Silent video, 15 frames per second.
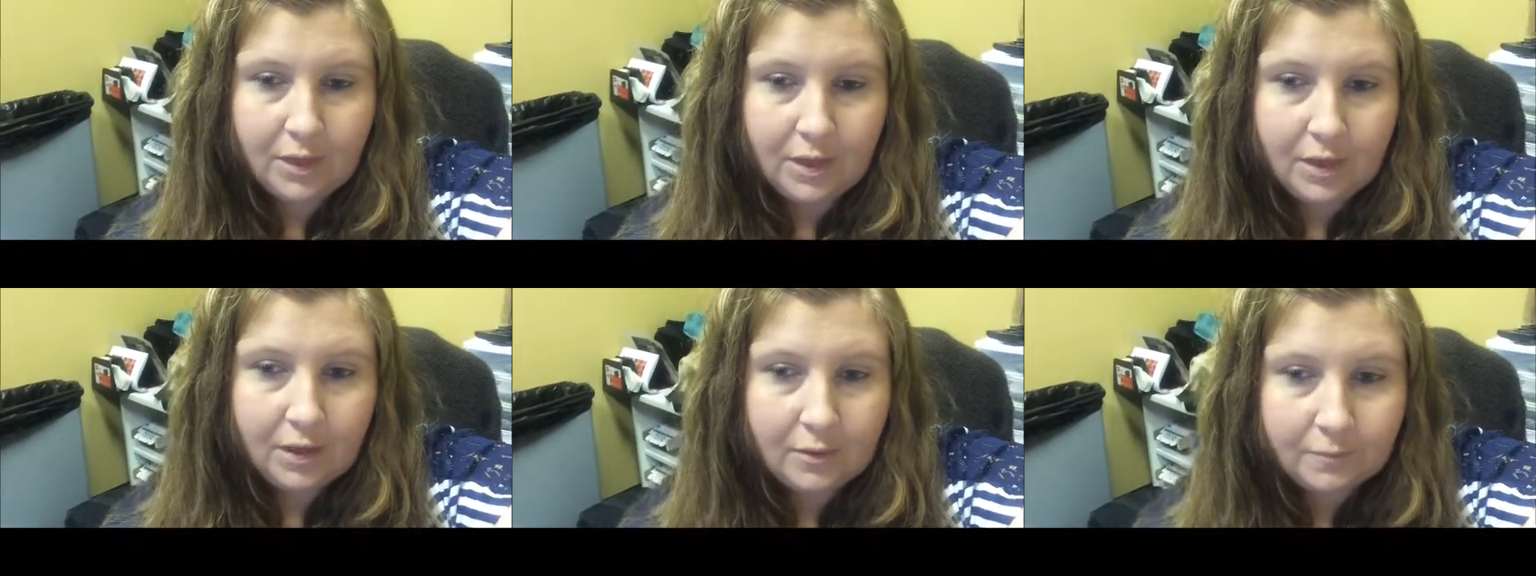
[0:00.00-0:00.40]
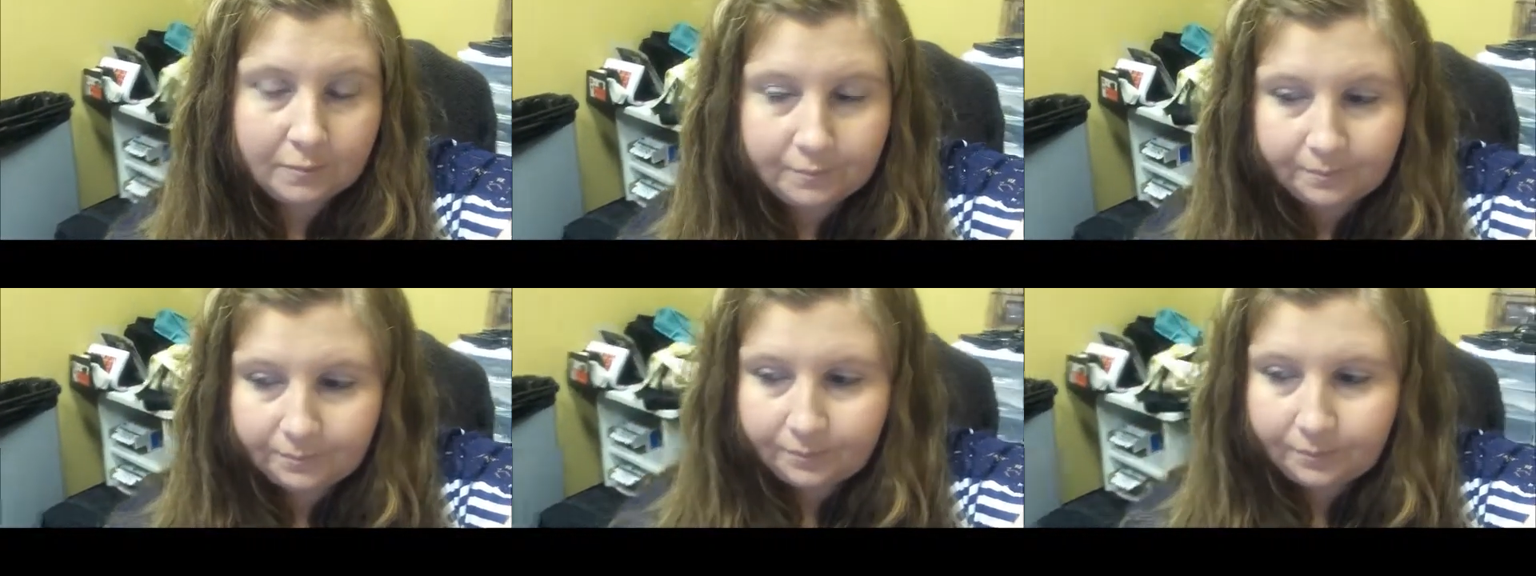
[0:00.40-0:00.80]
week.
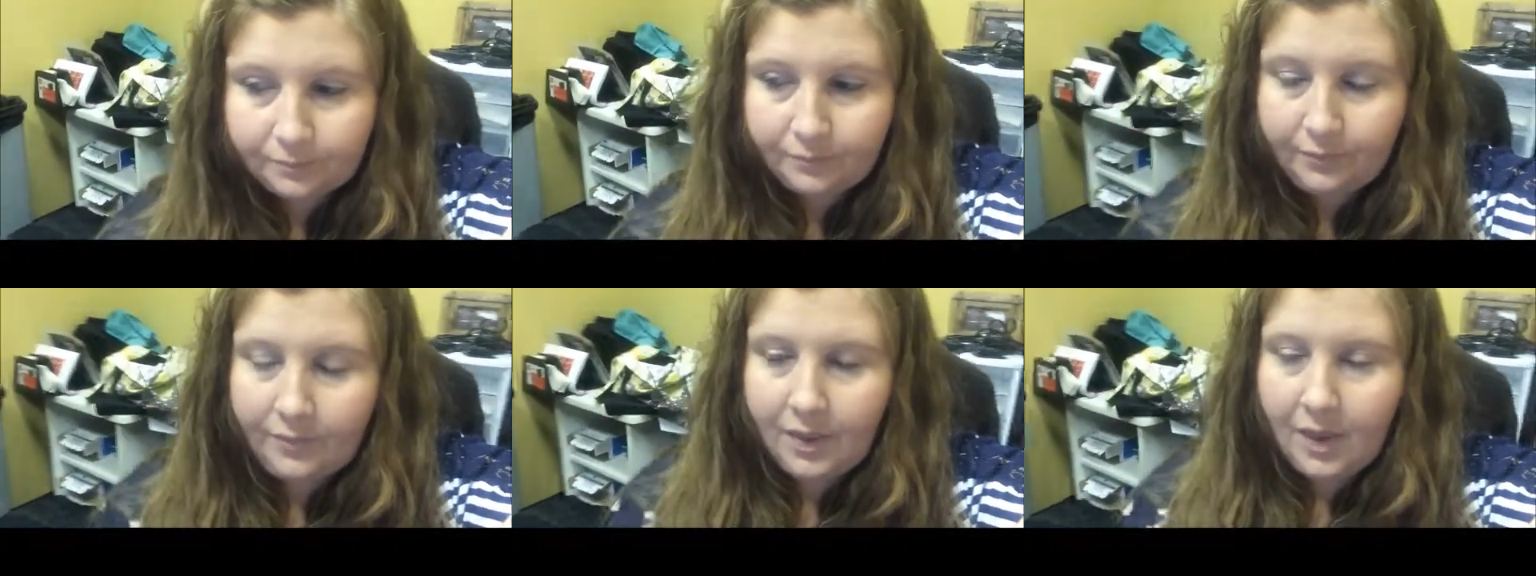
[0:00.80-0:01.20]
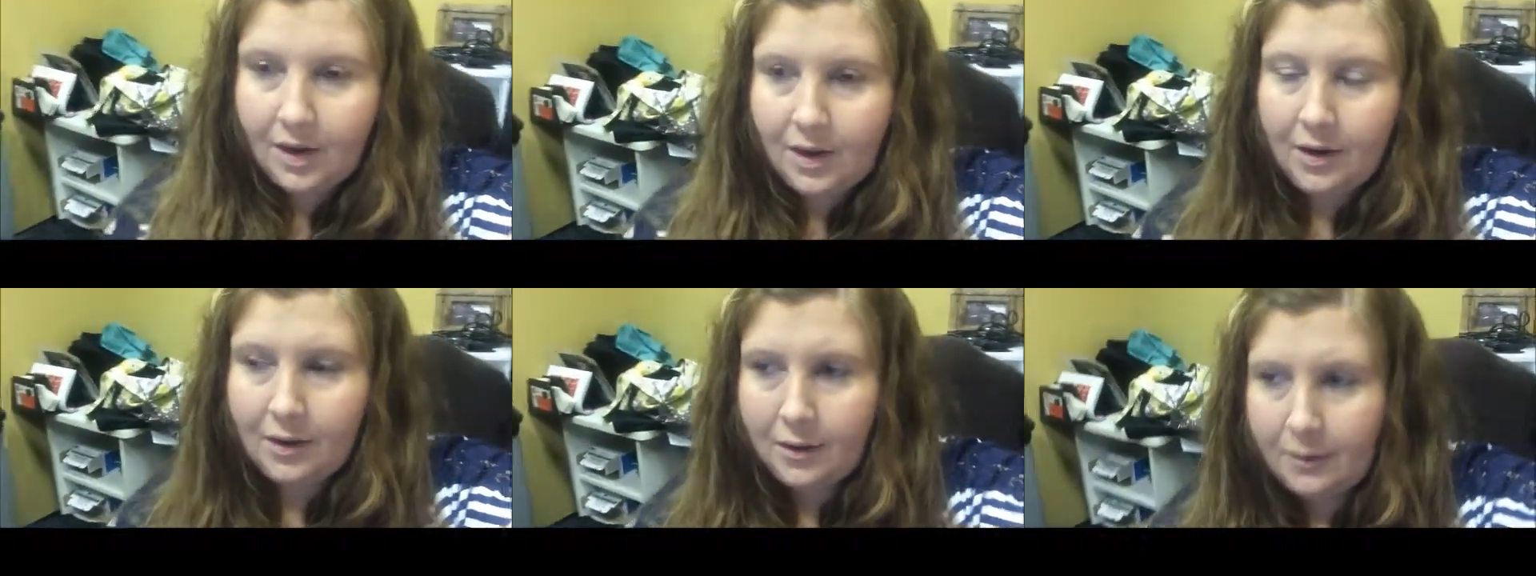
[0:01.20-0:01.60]

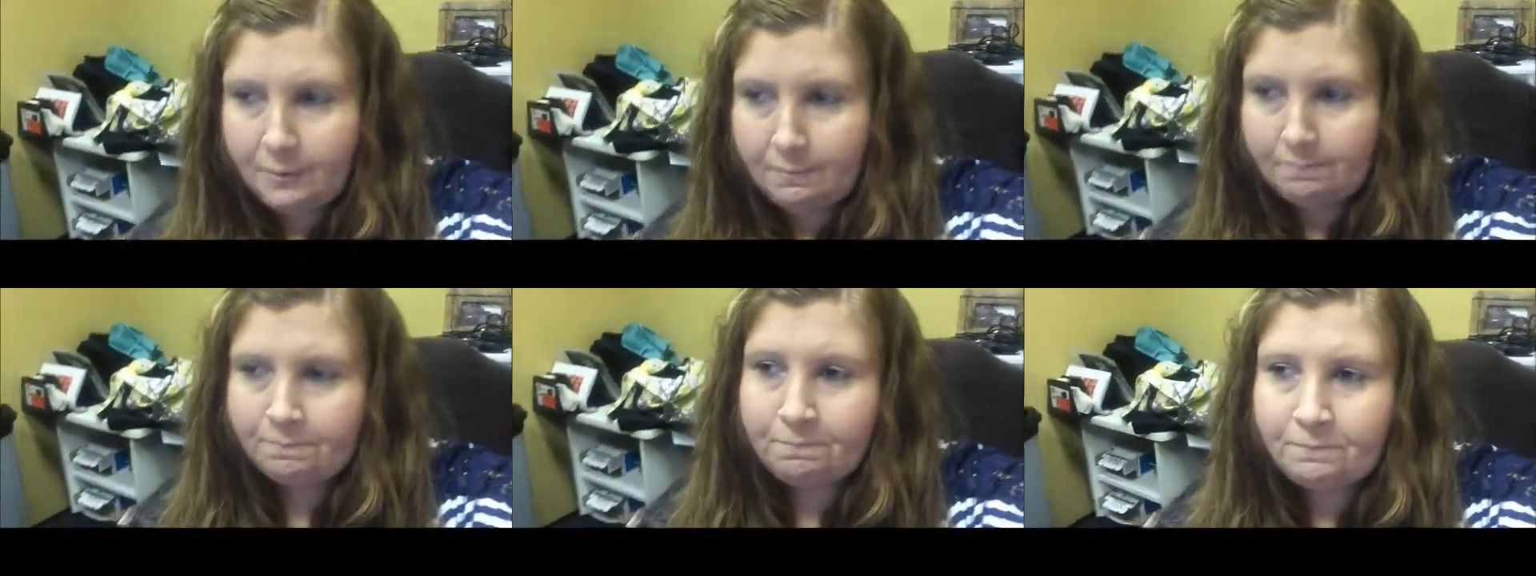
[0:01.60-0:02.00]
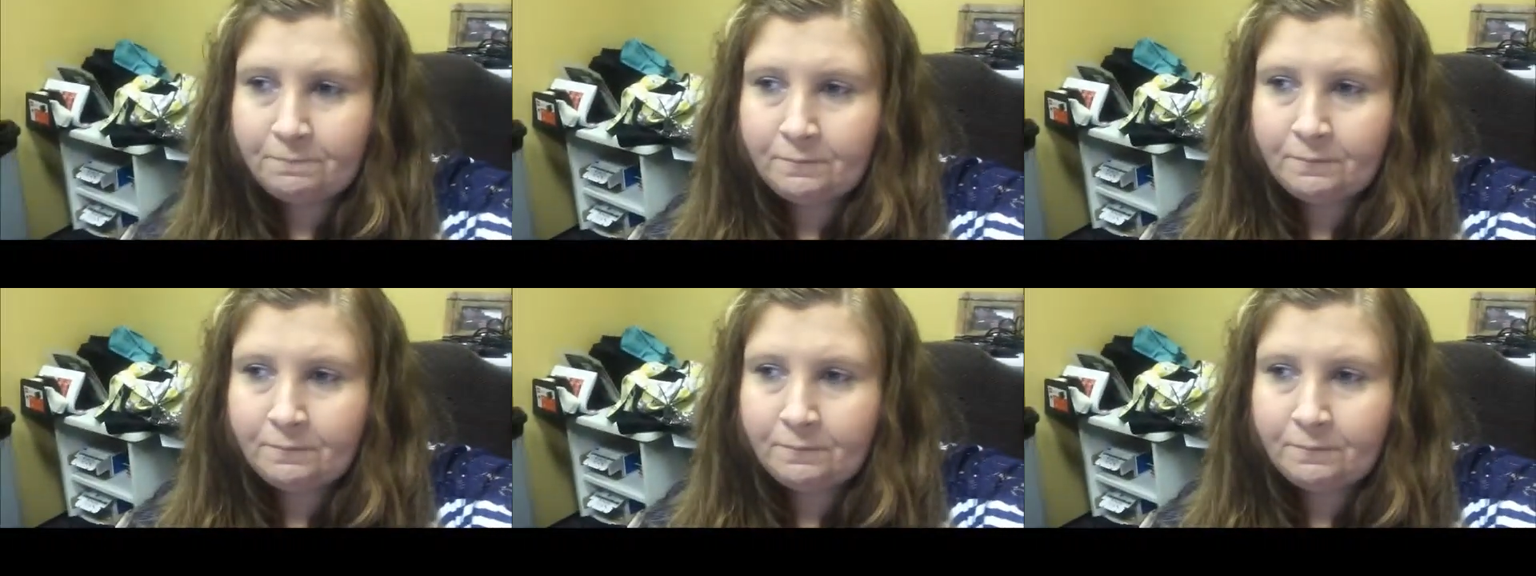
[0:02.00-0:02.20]
Um...